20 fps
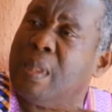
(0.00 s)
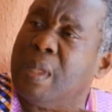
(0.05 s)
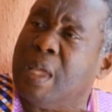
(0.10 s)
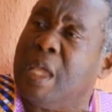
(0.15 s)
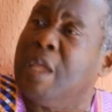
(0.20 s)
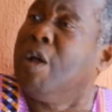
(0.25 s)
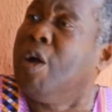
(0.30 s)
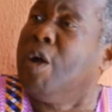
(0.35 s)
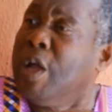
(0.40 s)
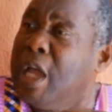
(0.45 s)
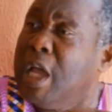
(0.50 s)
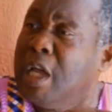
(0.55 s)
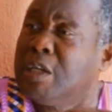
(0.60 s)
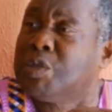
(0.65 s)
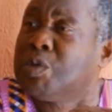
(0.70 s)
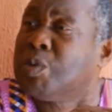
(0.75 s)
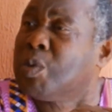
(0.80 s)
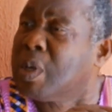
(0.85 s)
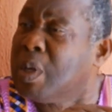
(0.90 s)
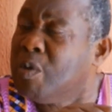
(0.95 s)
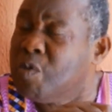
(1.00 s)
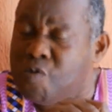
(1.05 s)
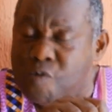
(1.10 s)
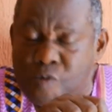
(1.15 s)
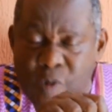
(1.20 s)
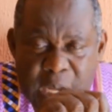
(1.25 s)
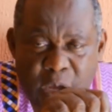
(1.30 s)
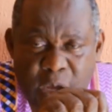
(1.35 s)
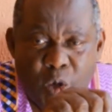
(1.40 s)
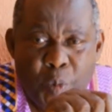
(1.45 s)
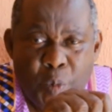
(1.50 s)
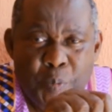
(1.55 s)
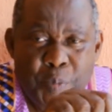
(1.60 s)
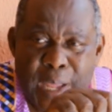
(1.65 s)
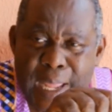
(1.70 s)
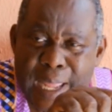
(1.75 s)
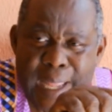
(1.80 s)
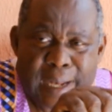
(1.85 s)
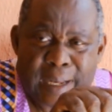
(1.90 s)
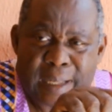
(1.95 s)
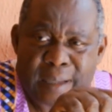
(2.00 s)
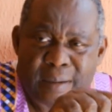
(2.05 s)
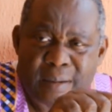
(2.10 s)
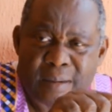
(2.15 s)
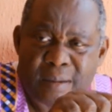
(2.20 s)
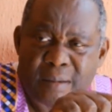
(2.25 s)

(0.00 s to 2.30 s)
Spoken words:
A young girl should wake up early,